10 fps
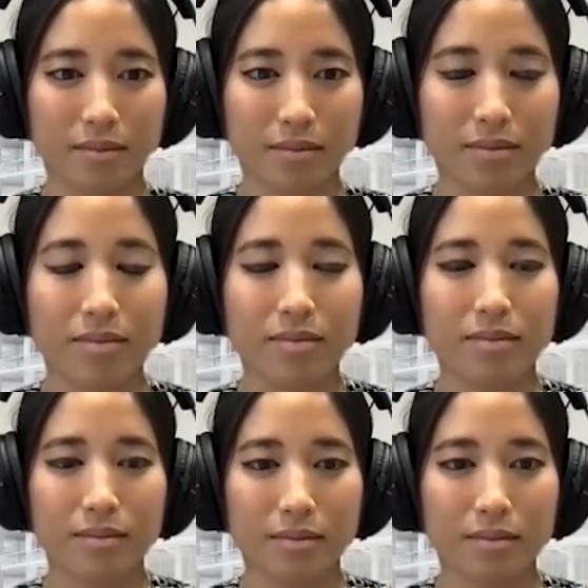
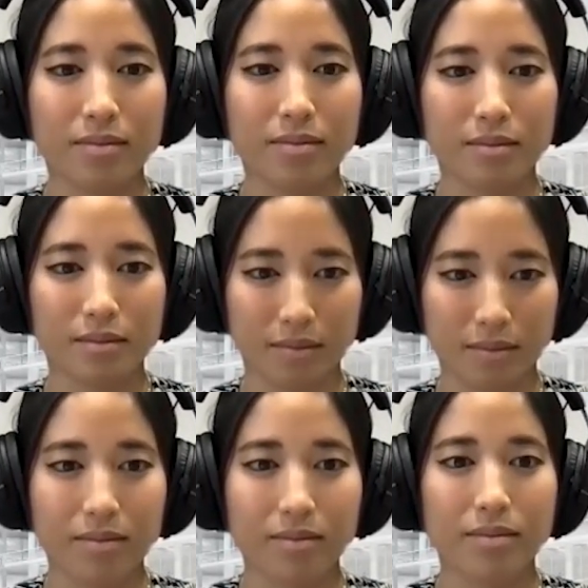
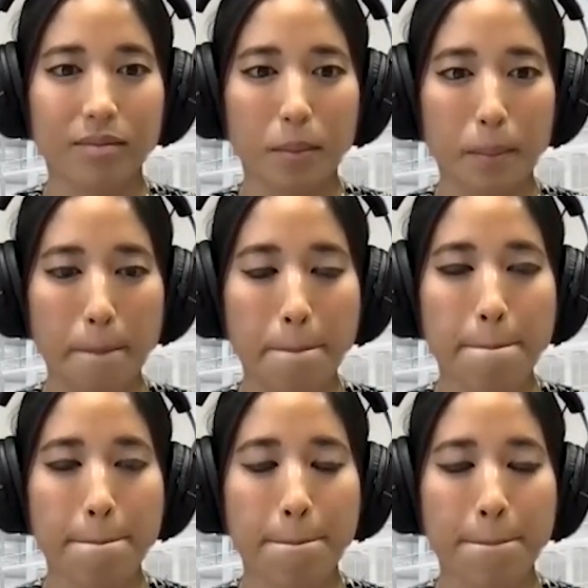
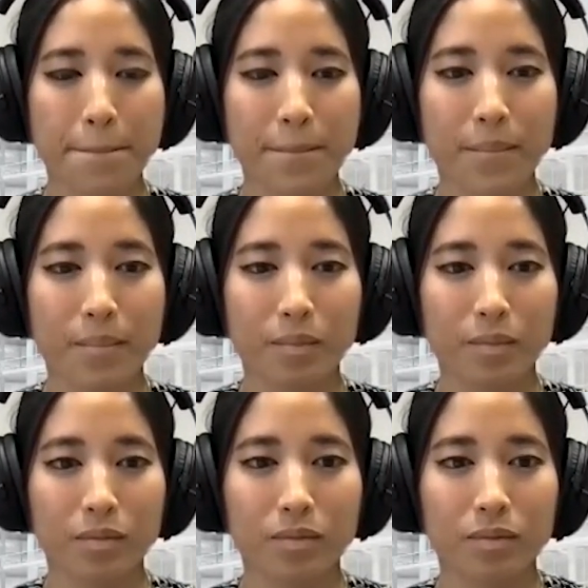
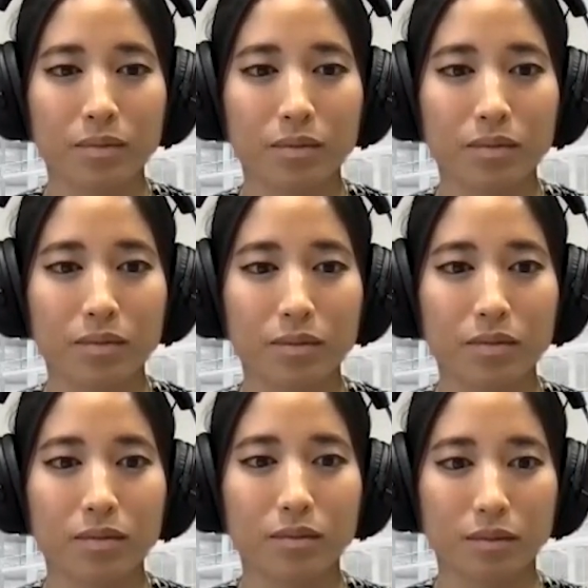
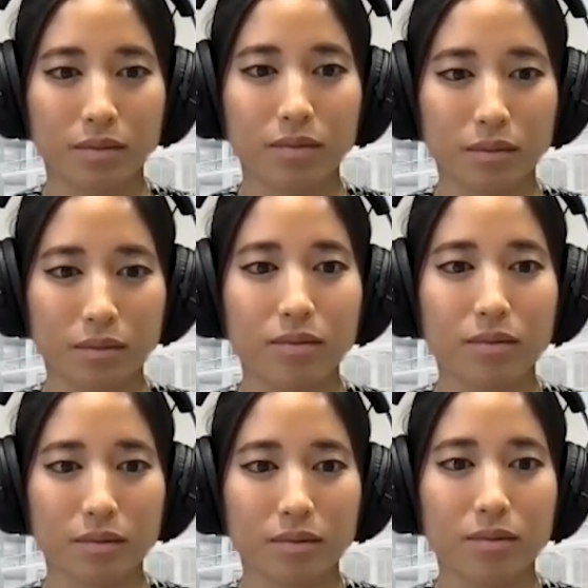
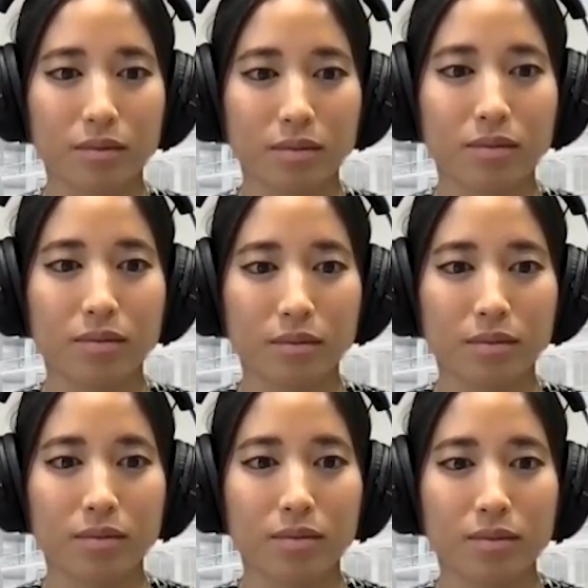
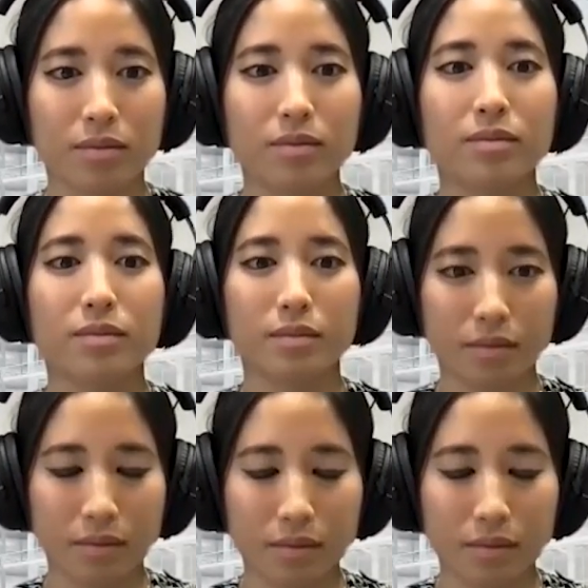[no speech]